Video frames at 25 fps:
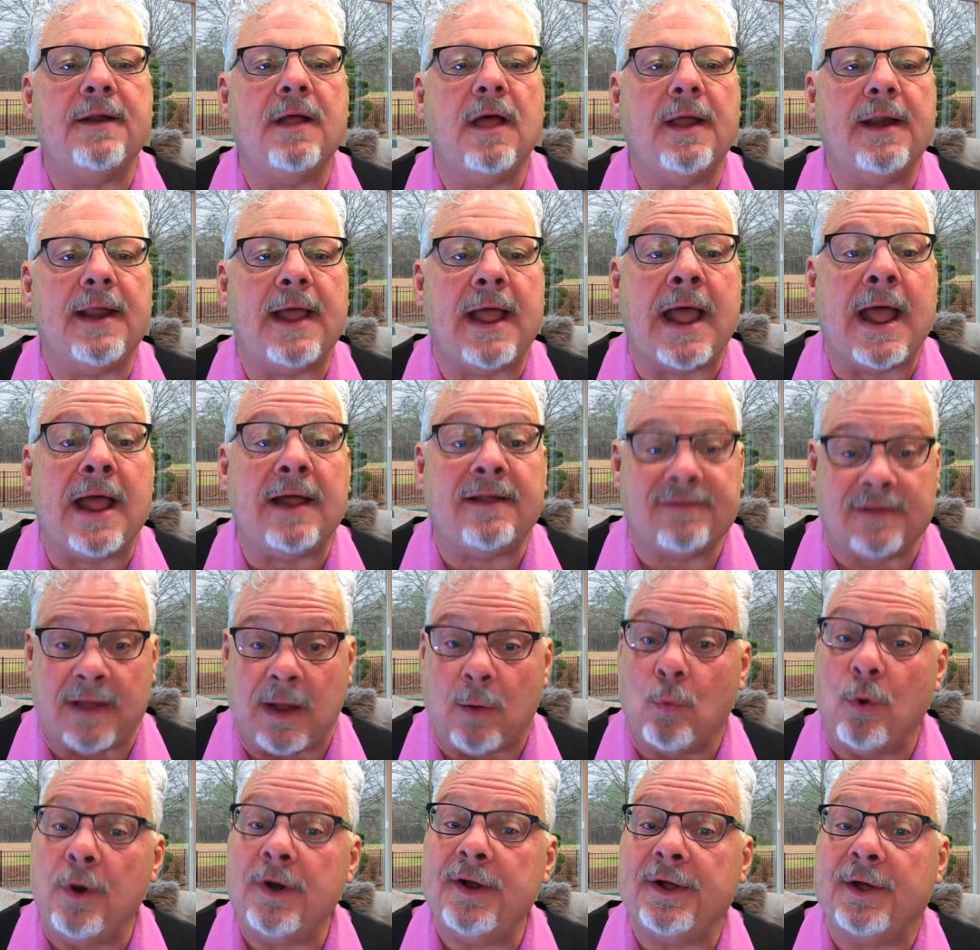not Acts. I
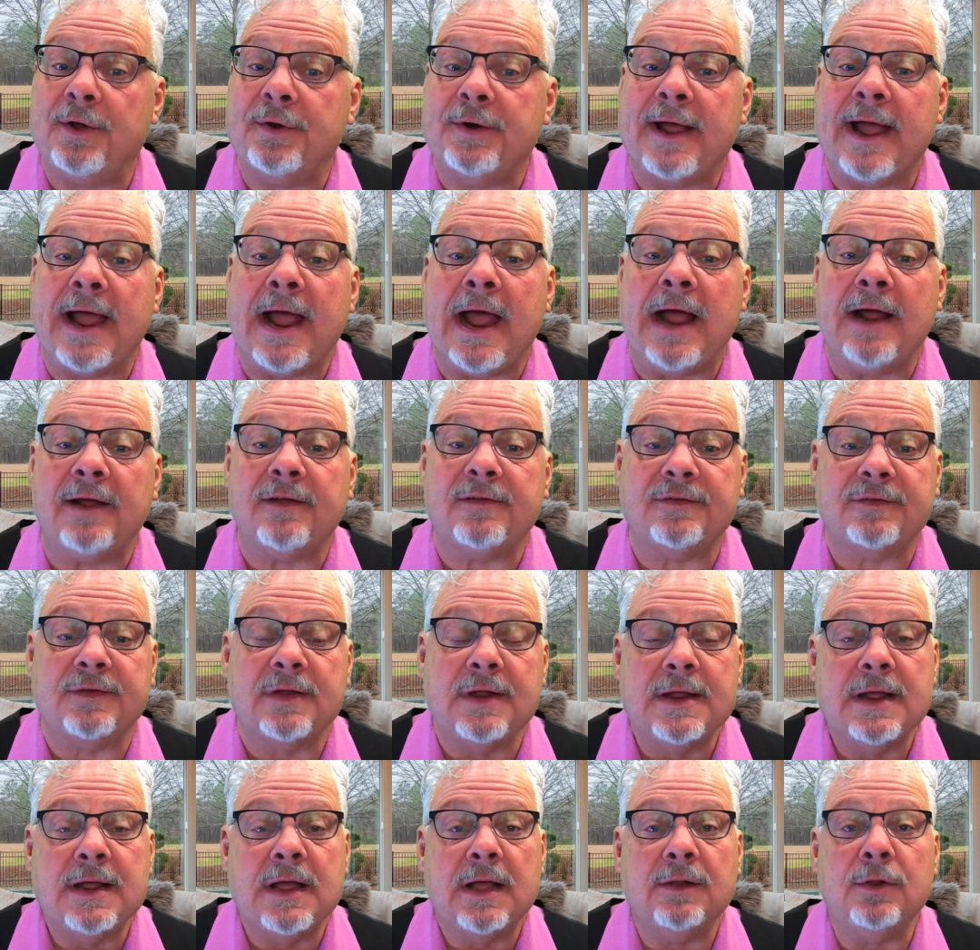want to go to Acts.
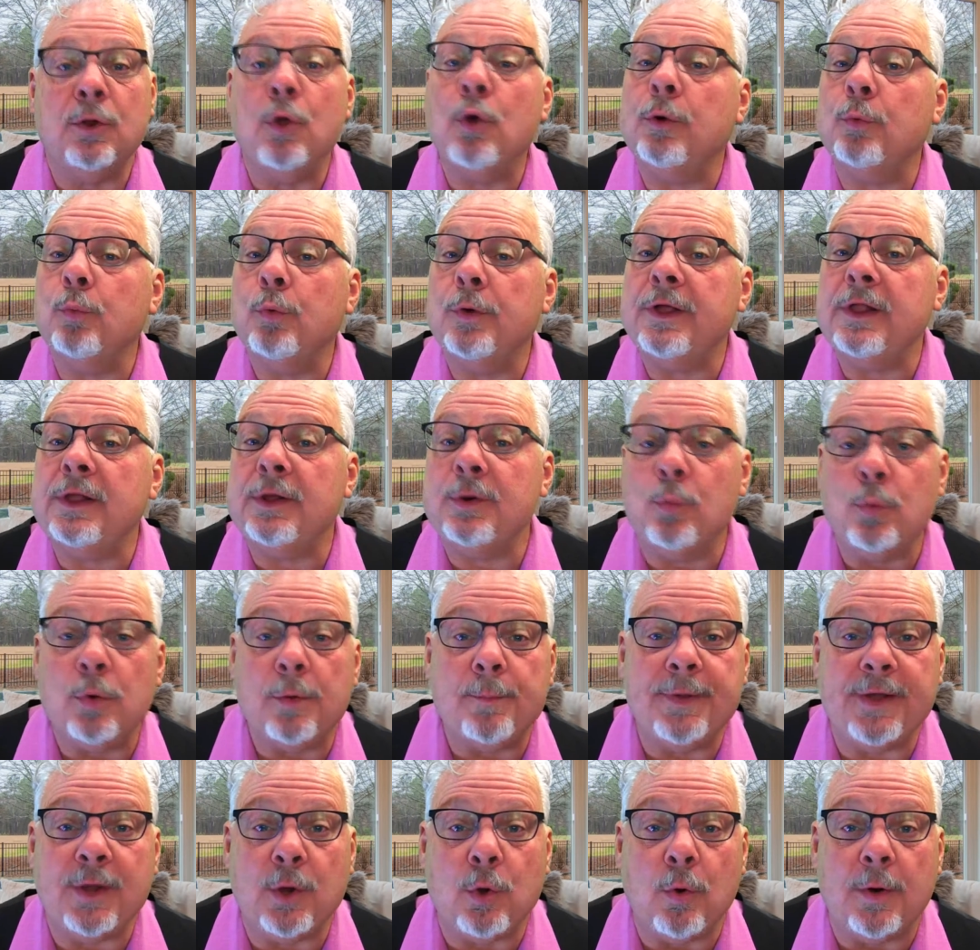Lord willing, we'll
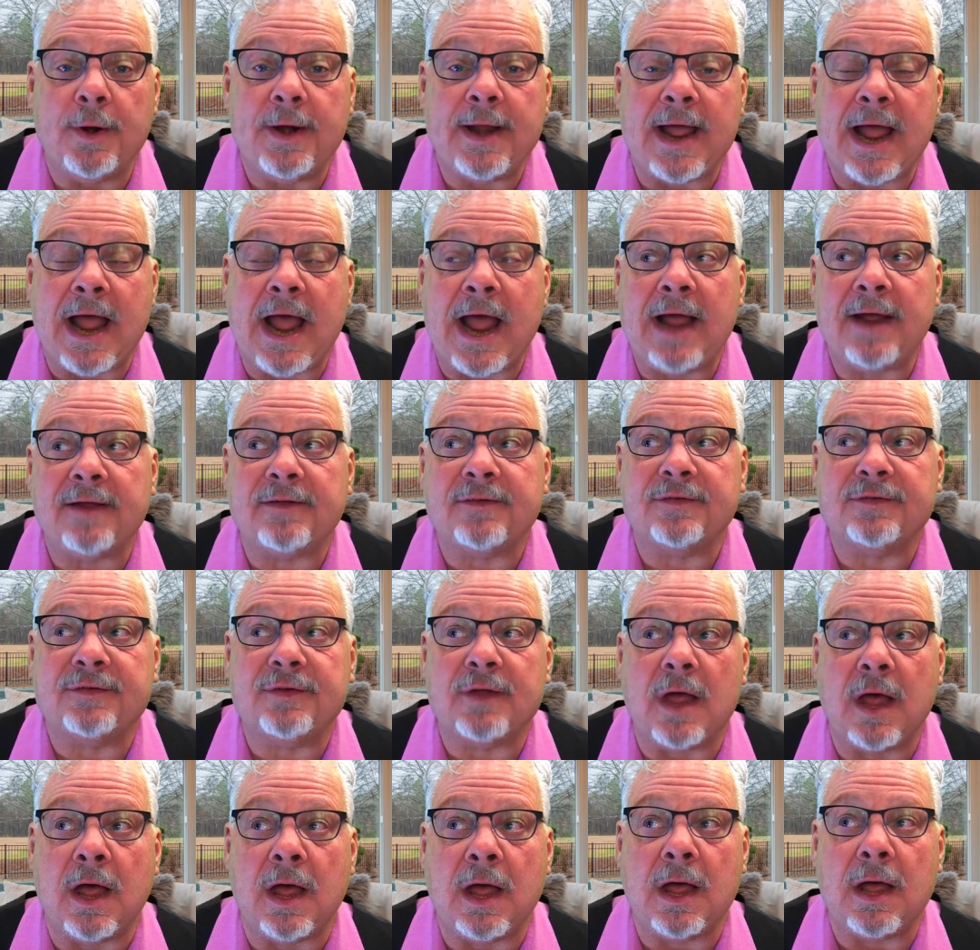be going to Acts,
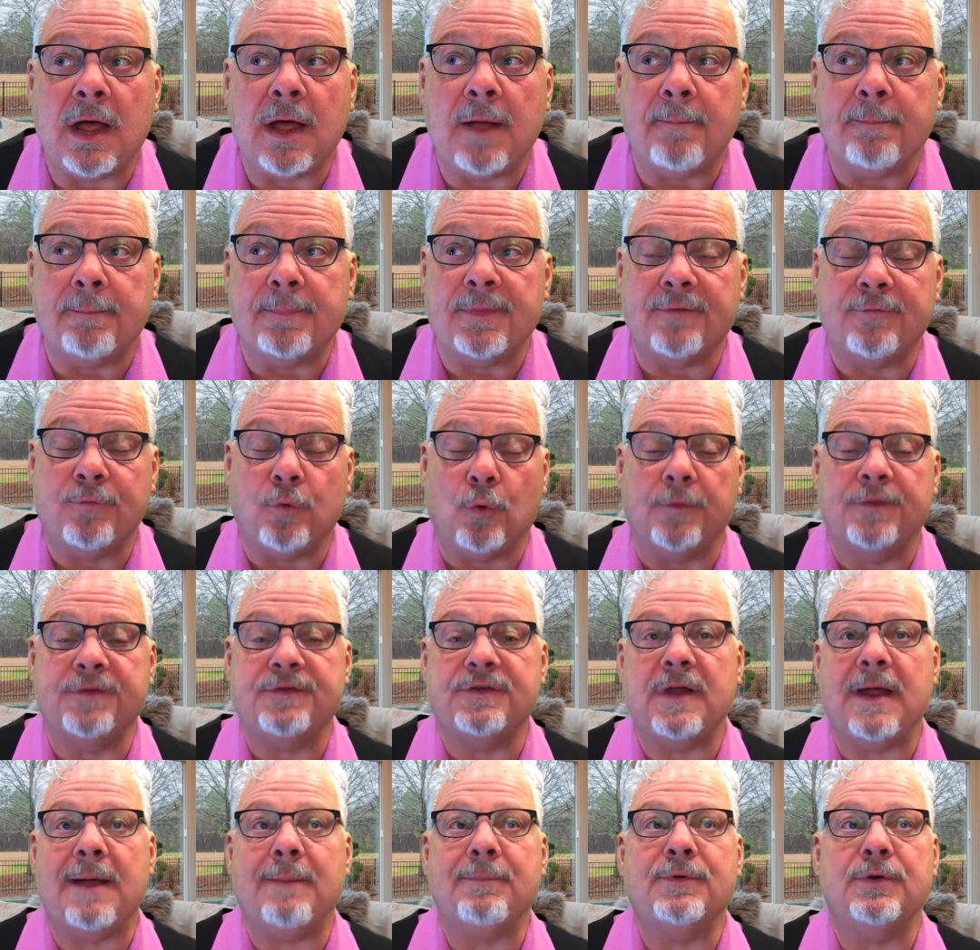the fourth
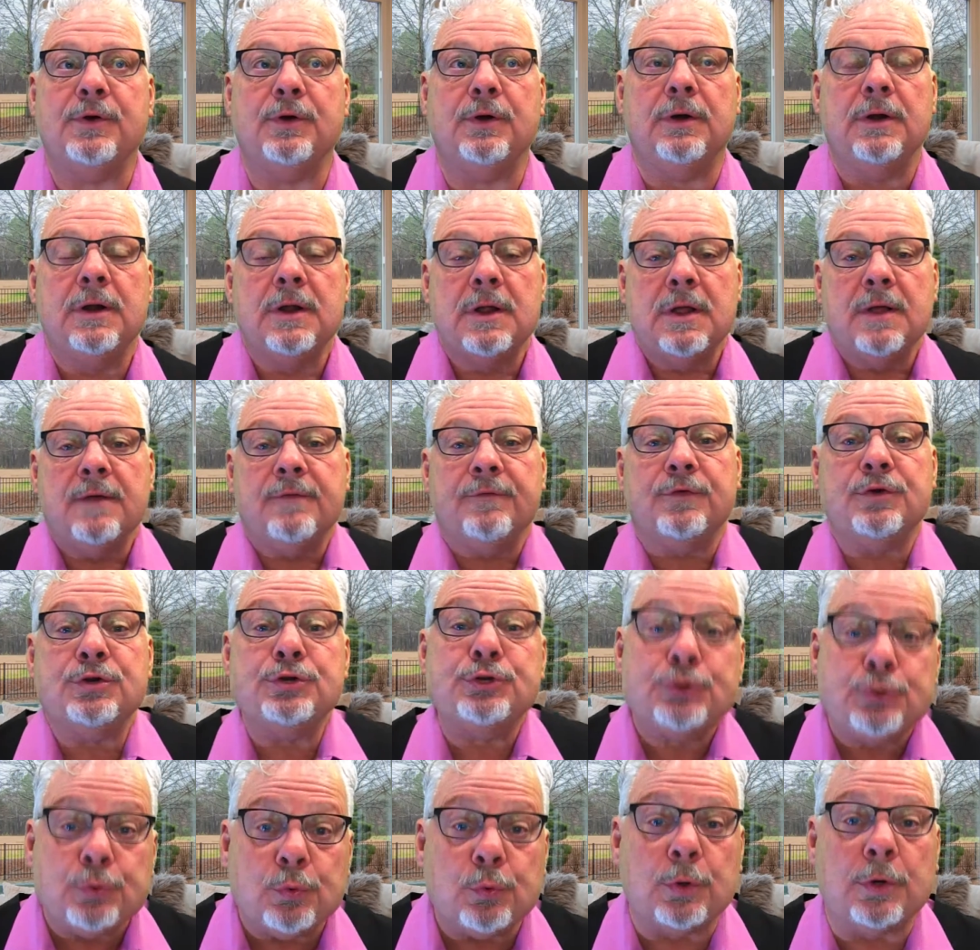chapter for
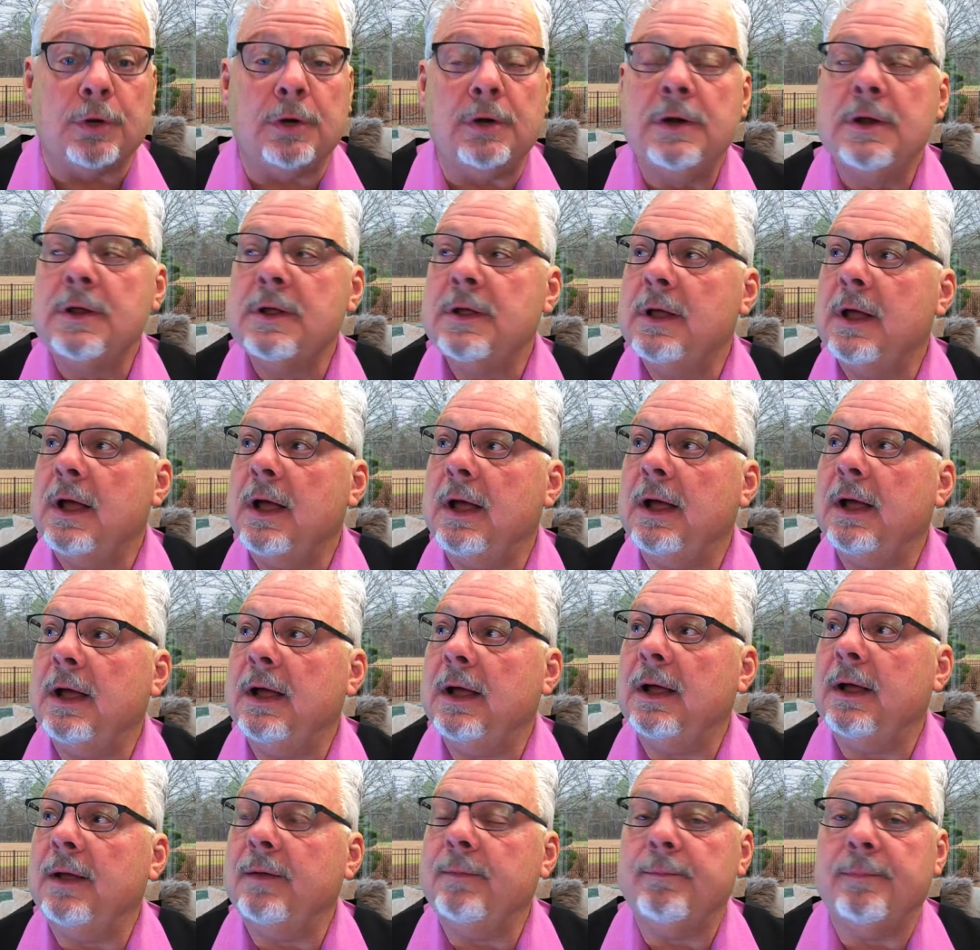sure,
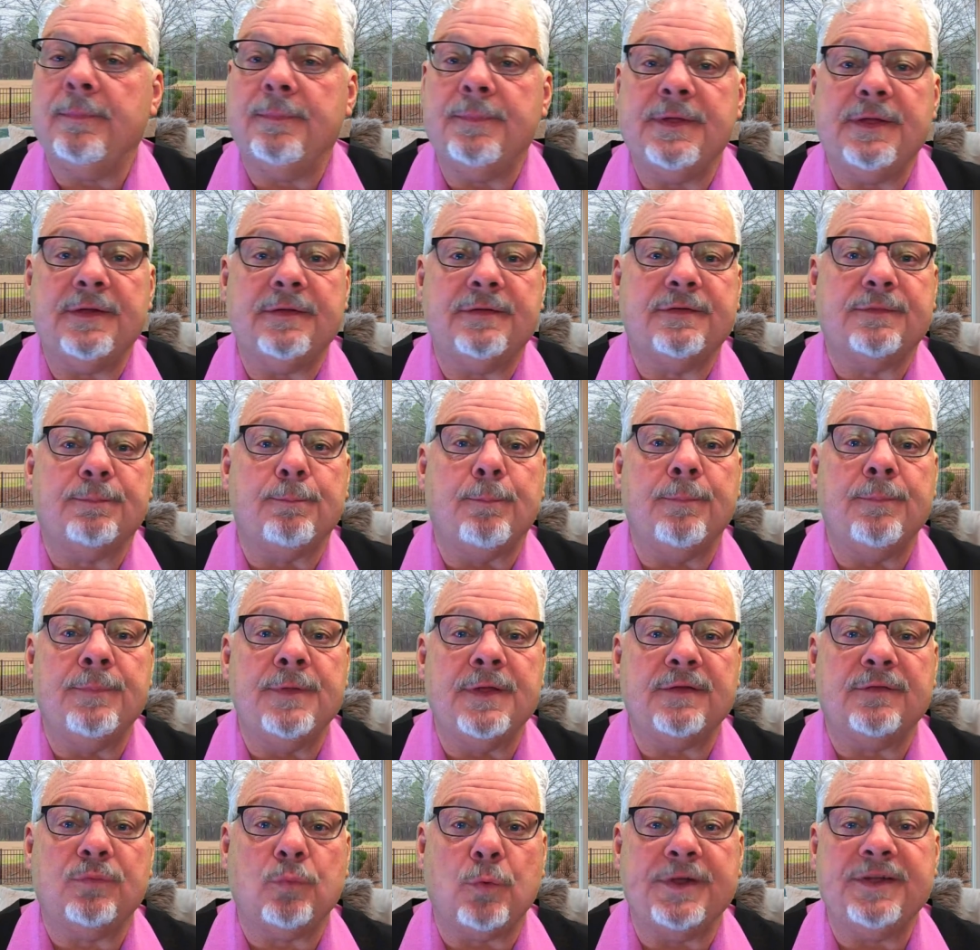
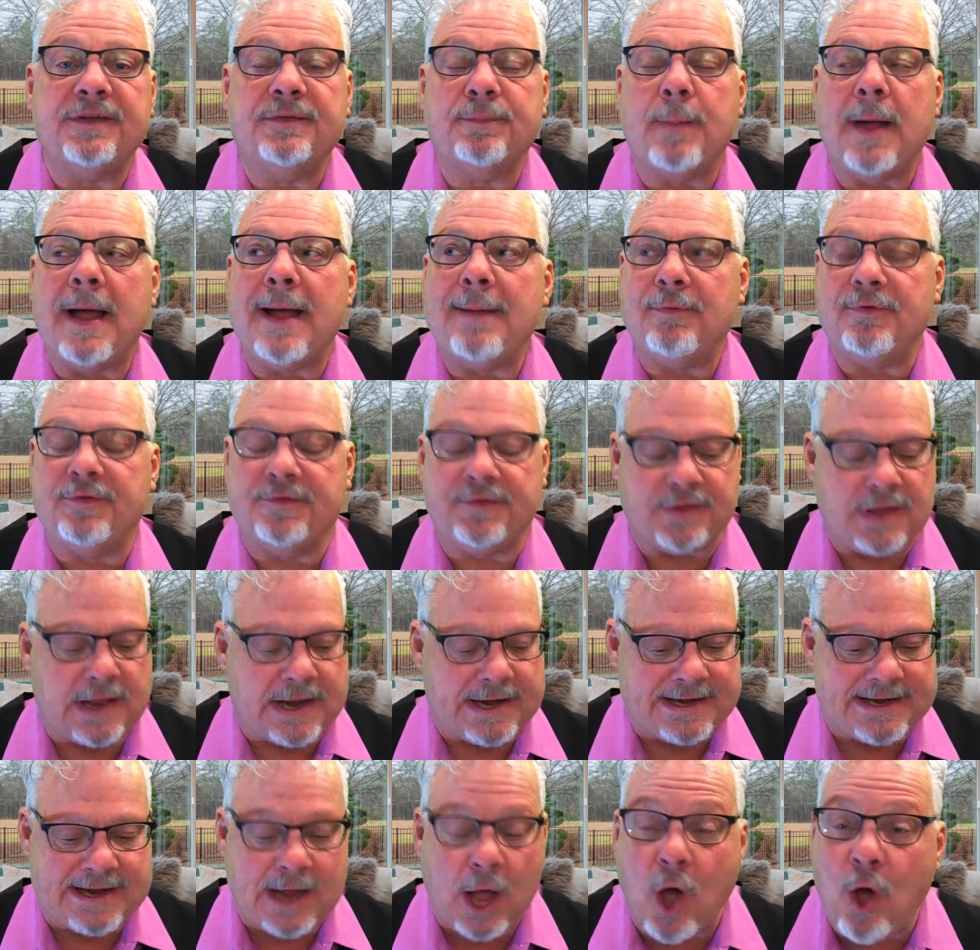this week's Bible
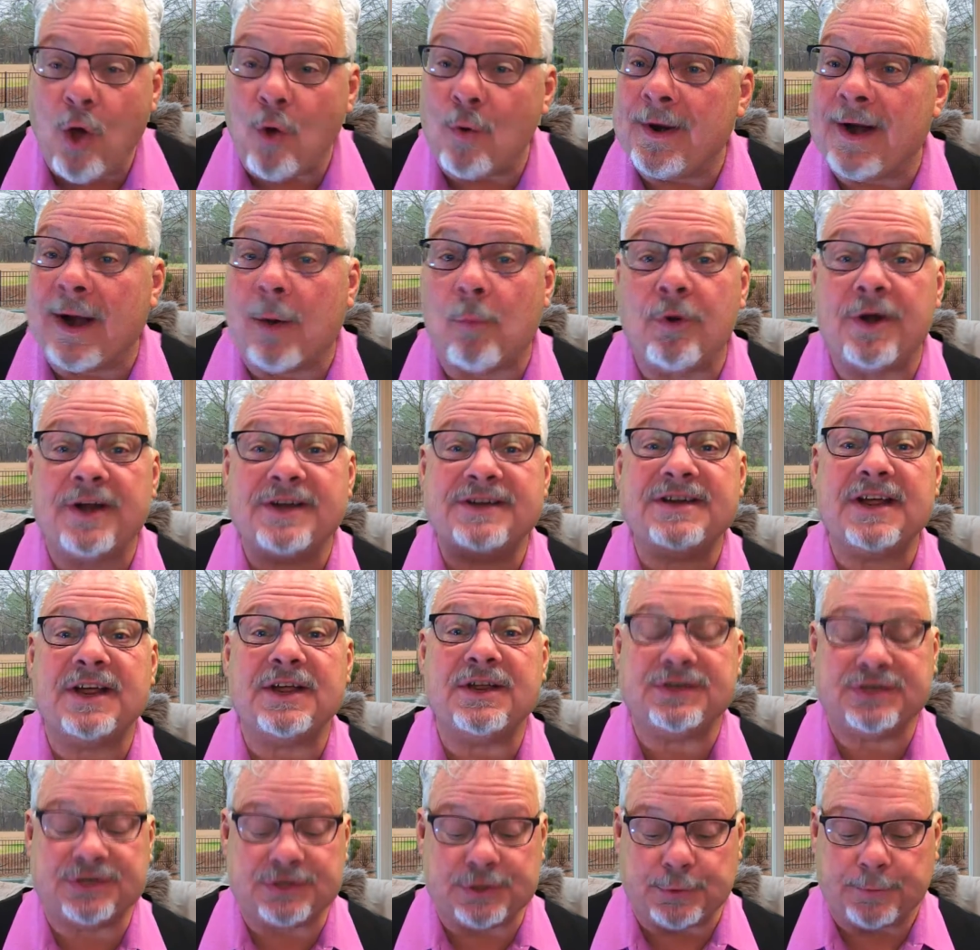study. Oh, and I want to tell
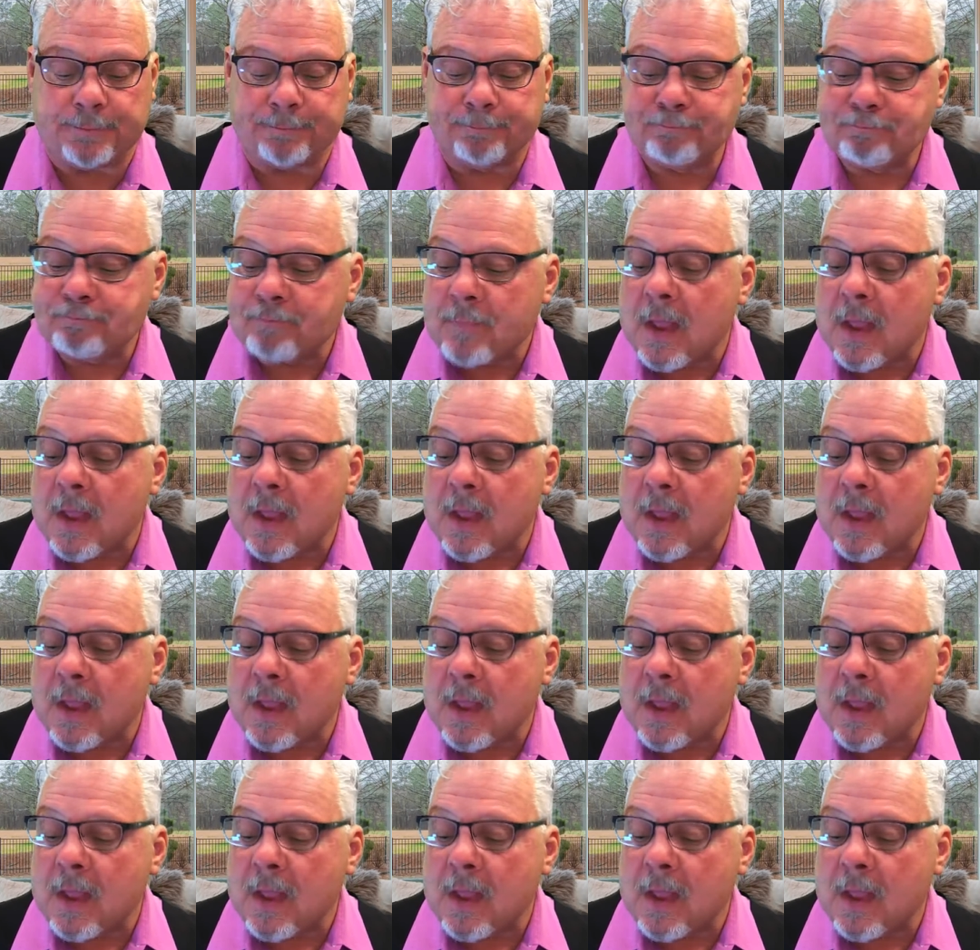you too,